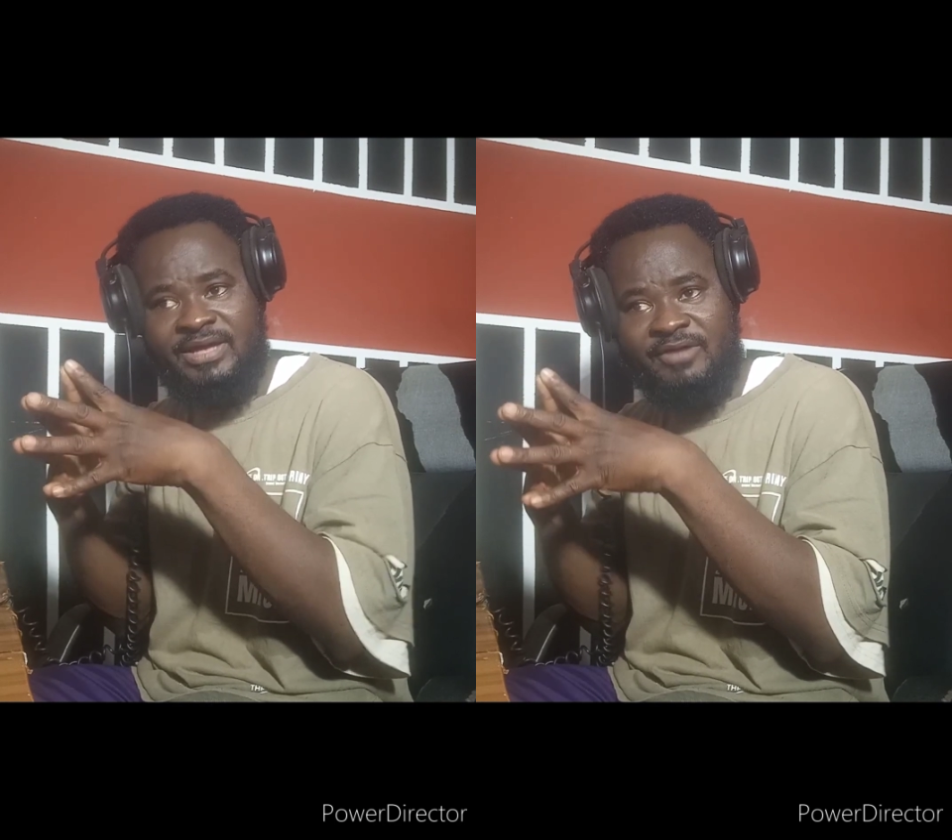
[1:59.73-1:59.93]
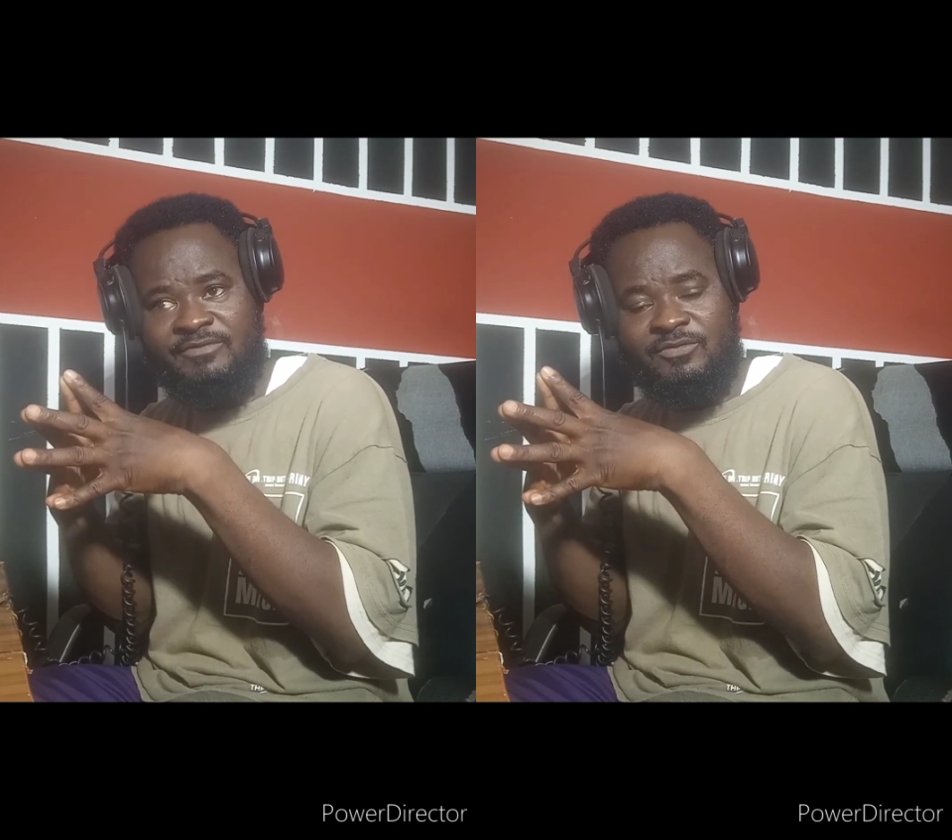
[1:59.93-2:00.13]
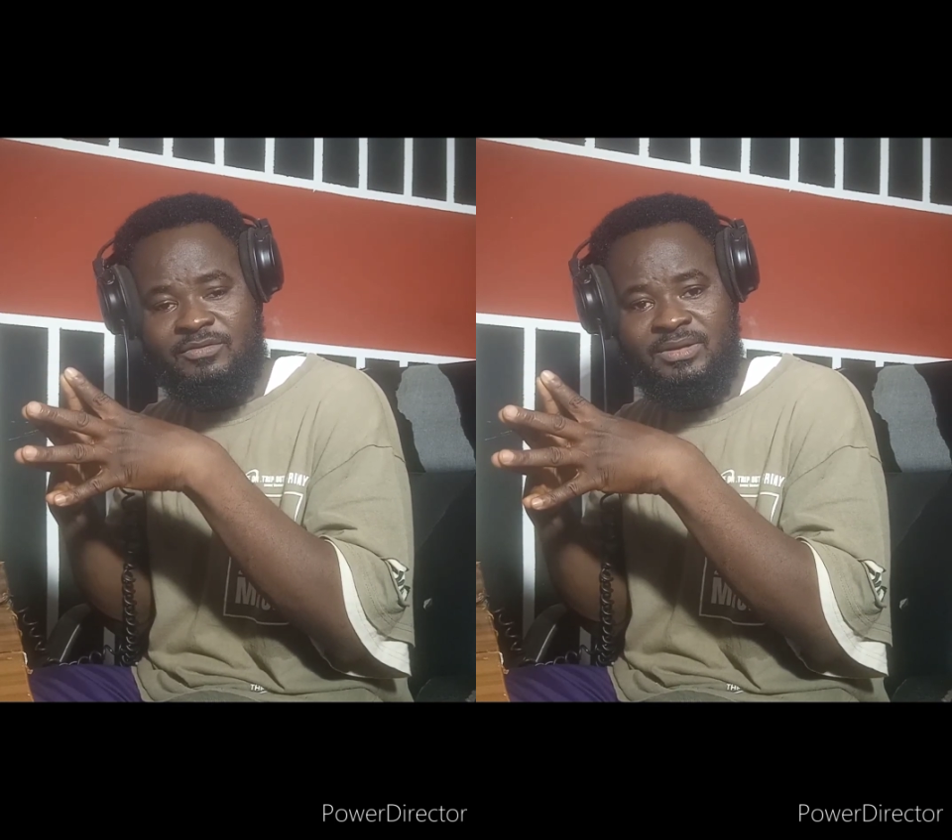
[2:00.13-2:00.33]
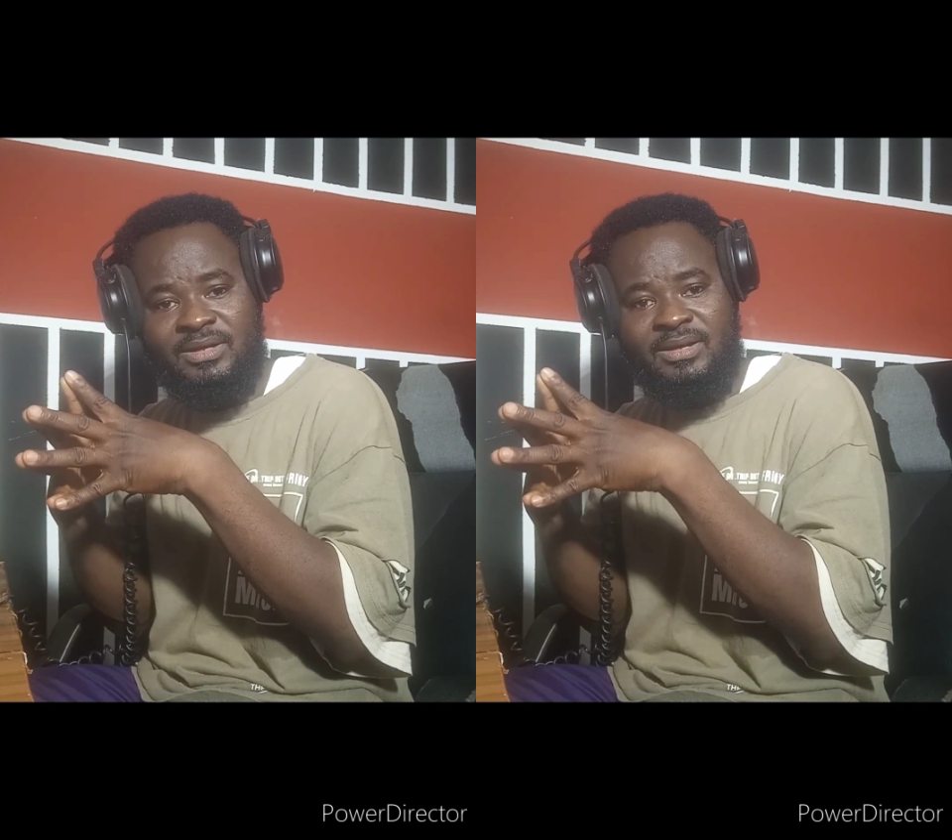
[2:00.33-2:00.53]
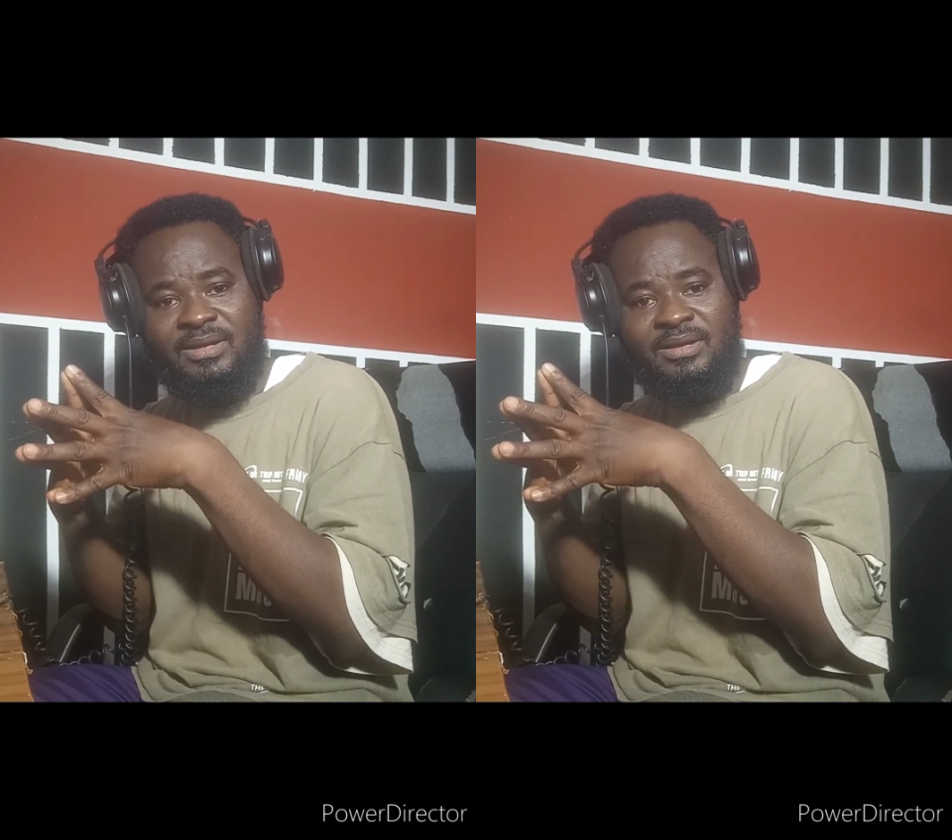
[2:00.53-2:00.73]
careful.
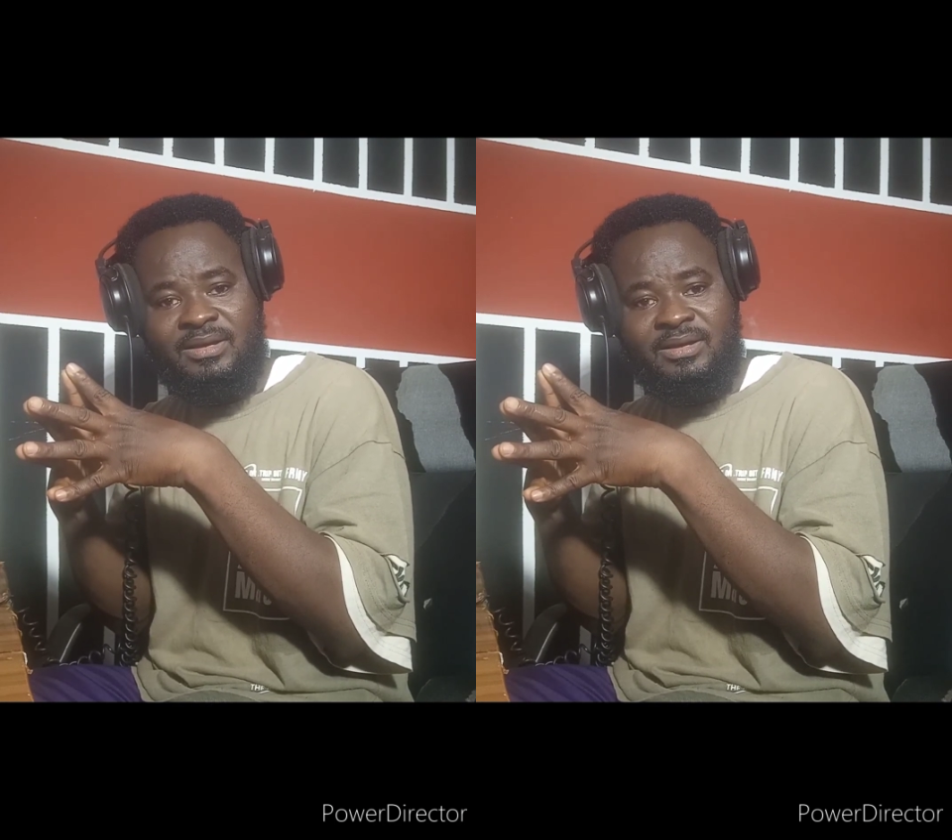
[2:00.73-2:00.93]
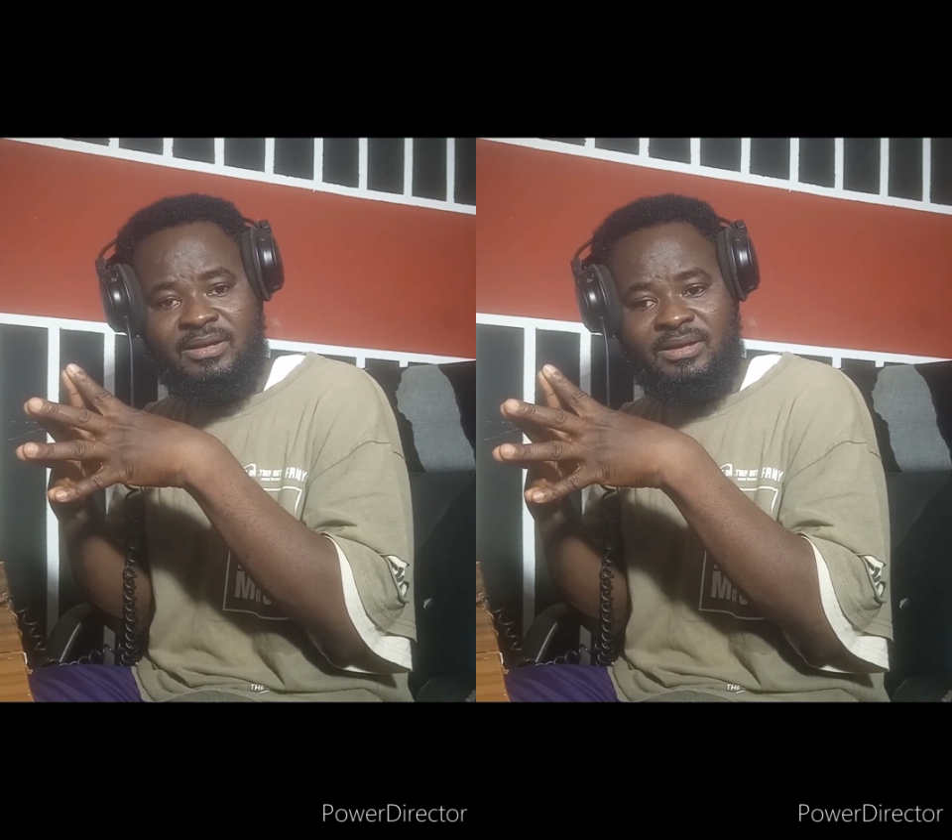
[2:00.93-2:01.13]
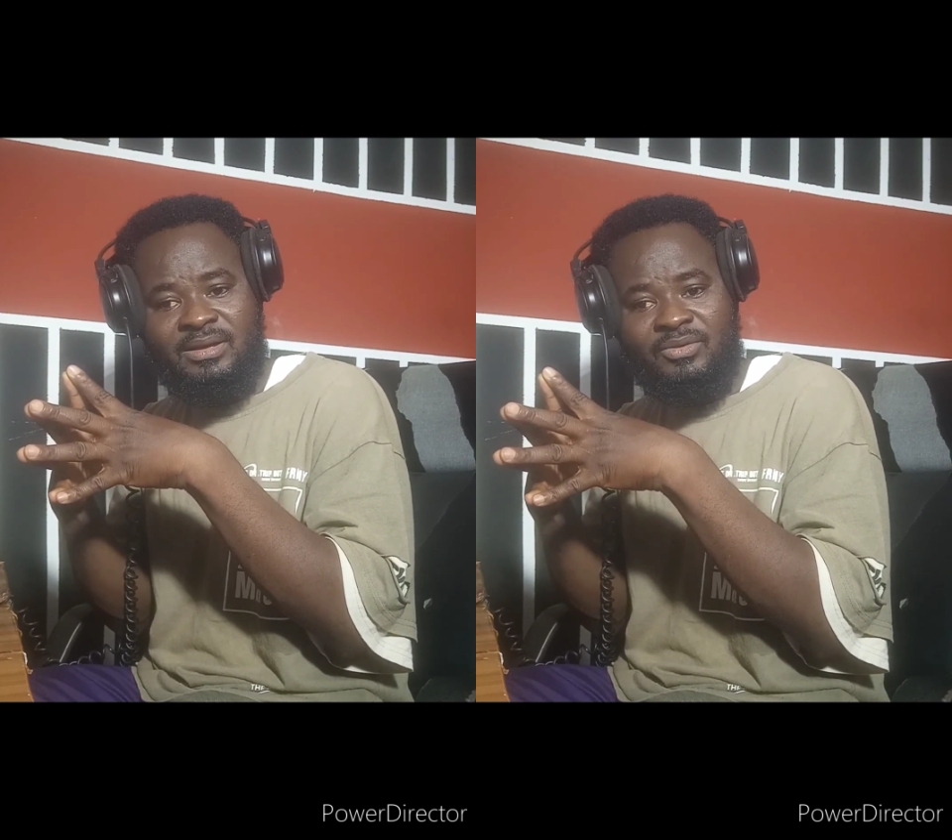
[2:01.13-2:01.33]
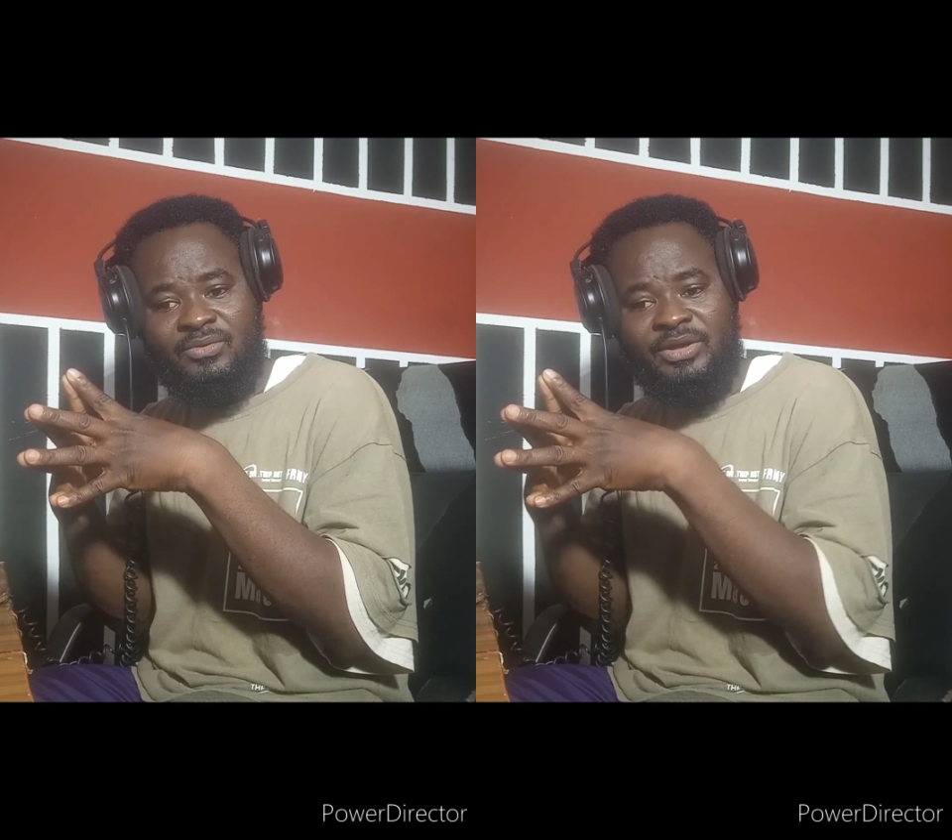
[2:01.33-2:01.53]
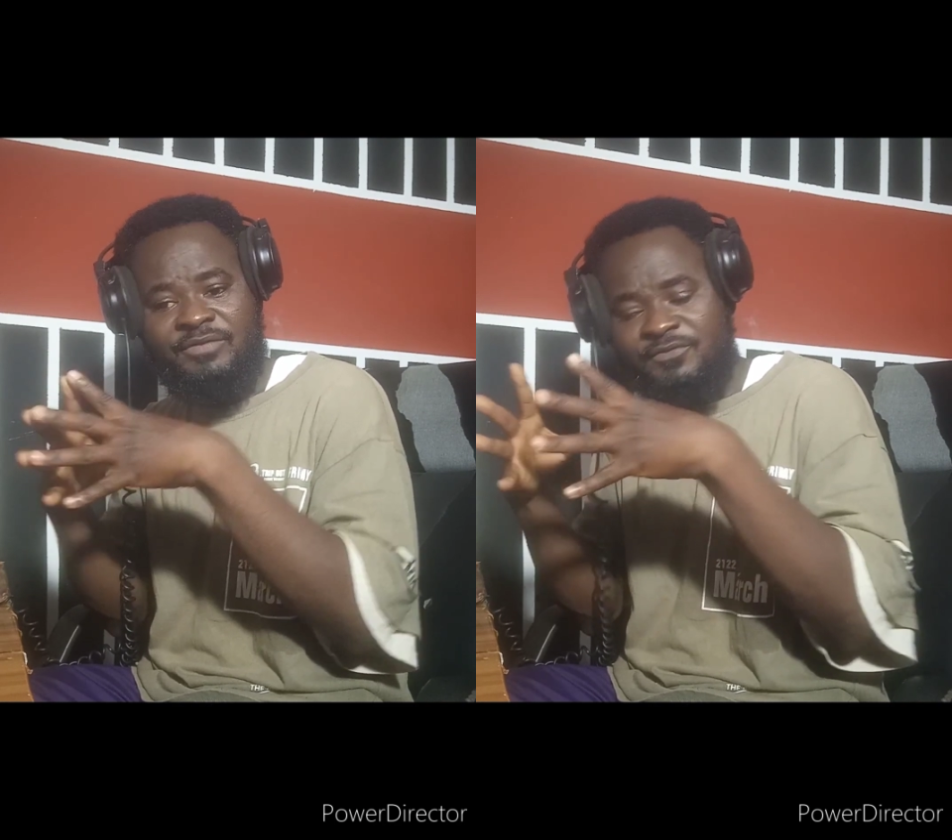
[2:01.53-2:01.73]

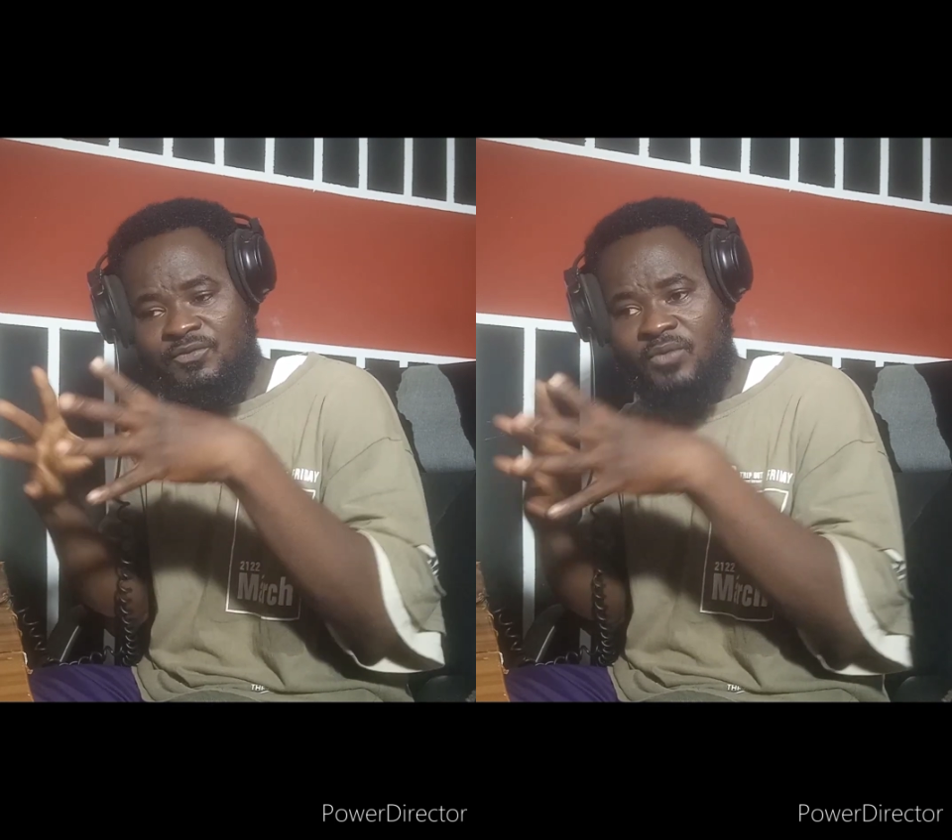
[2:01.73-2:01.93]
If